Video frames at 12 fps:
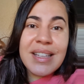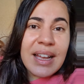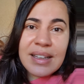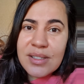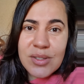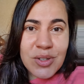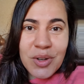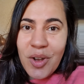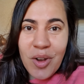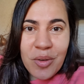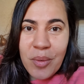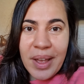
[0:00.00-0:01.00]
has to go
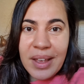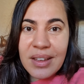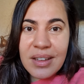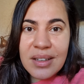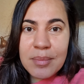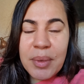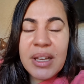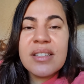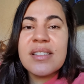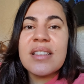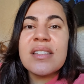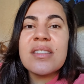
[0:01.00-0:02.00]
away,
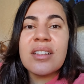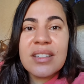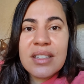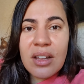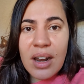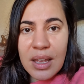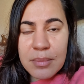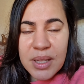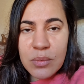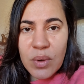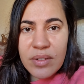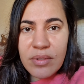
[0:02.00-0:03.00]
because it's not in
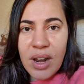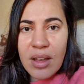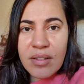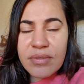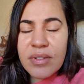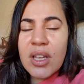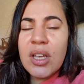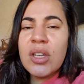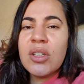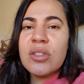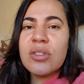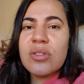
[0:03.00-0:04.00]
alignment with love.
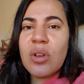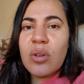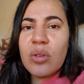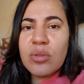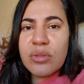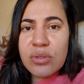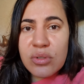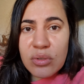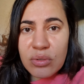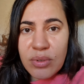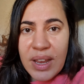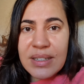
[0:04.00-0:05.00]
So
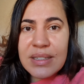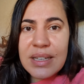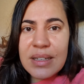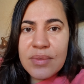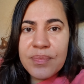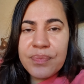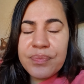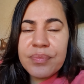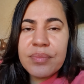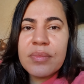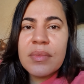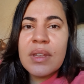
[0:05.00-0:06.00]
surrender
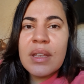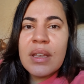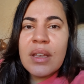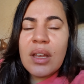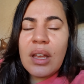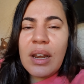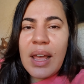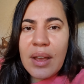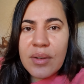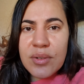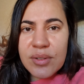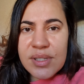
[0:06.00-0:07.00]
Allow
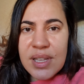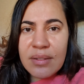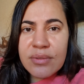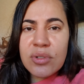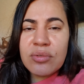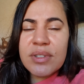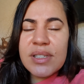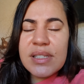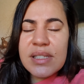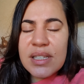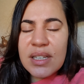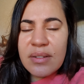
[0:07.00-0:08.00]
yourself to
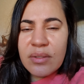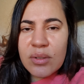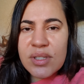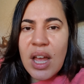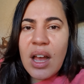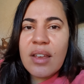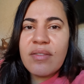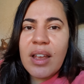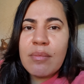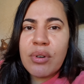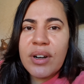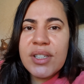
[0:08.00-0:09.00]
receive those high
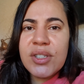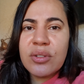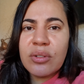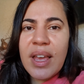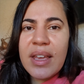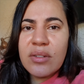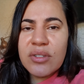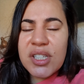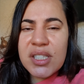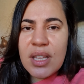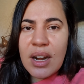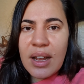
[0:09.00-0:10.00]
vibrational
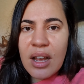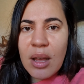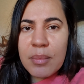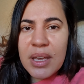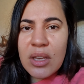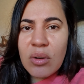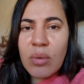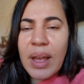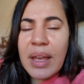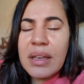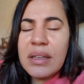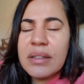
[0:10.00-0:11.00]
energies that are coming your
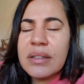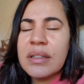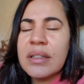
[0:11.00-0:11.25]
way.